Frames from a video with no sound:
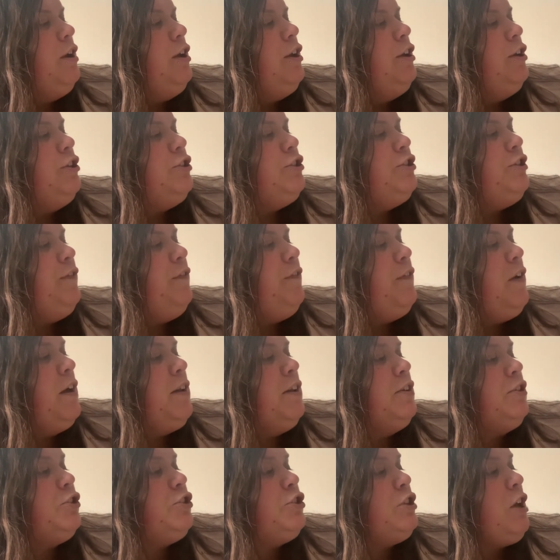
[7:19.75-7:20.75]
She fed a
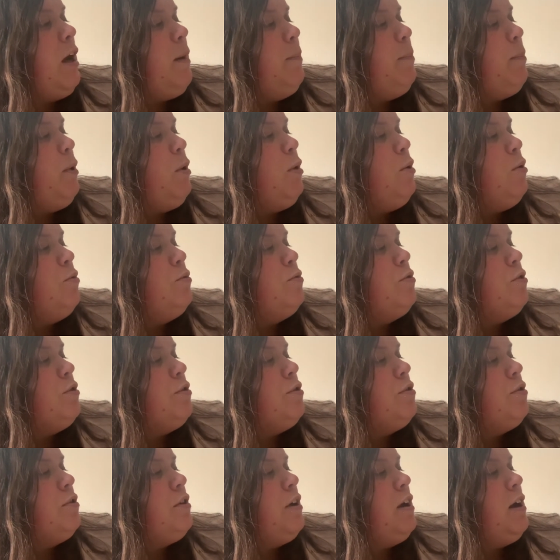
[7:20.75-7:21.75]
shop owner,
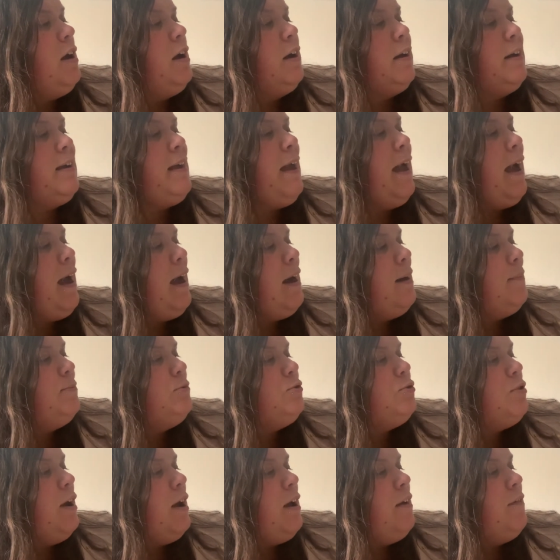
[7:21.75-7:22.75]
a cab
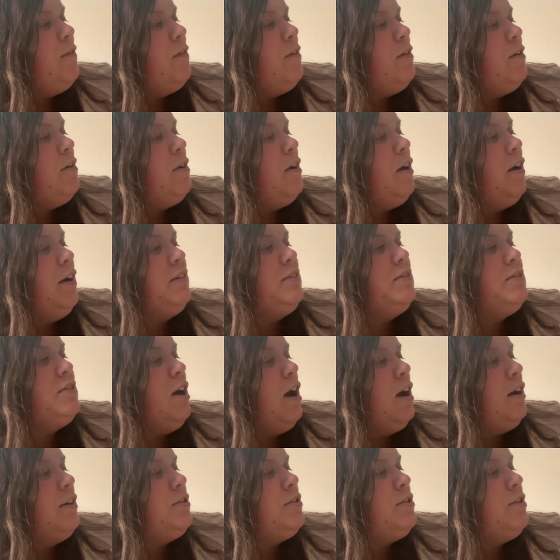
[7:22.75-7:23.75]
driver, a
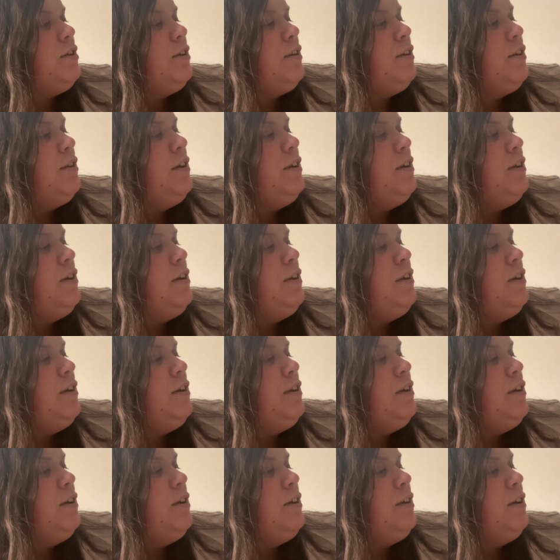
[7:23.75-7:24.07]
doctor,